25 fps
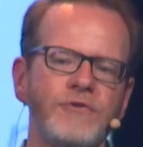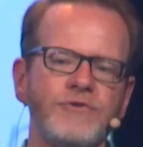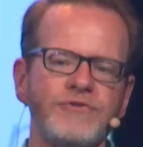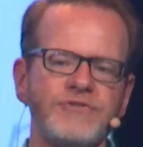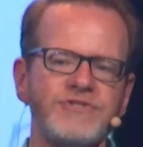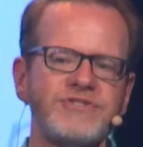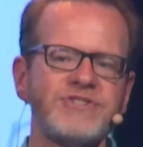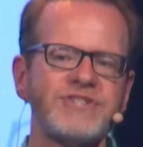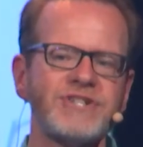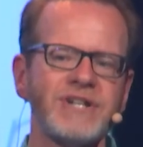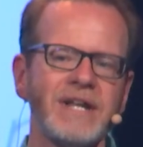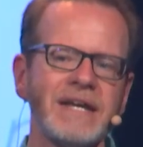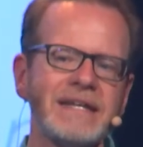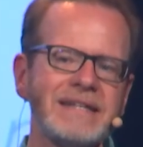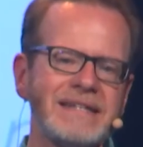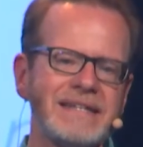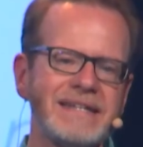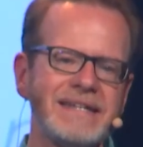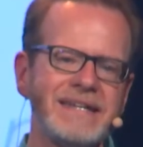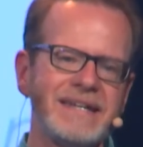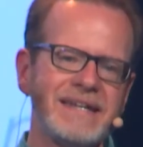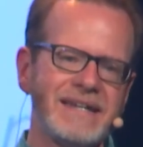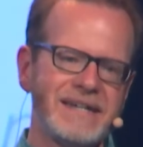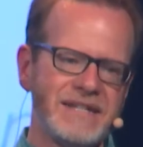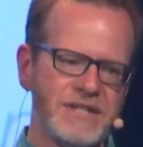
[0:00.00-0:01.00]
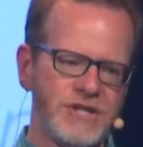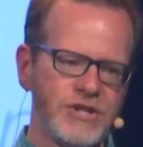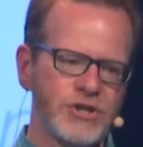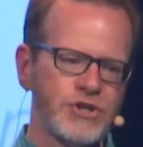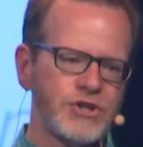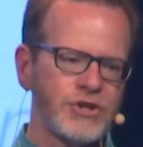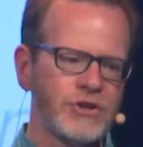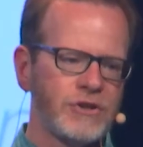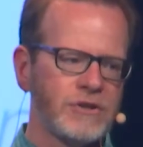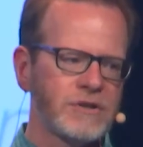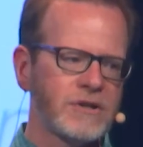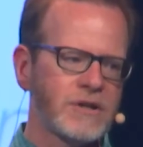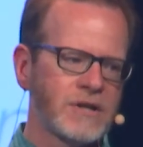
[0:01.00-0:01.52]
slightly
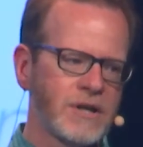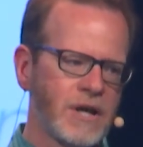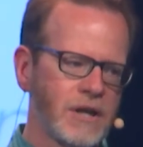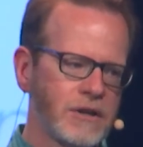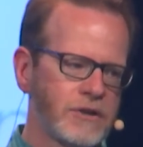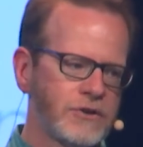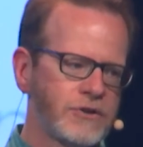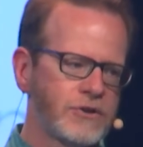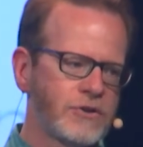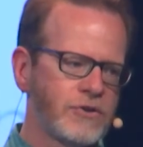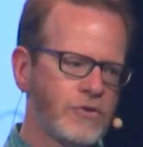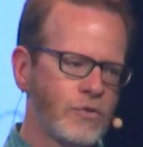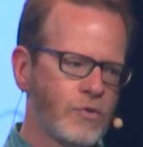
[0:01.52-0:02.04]
additional color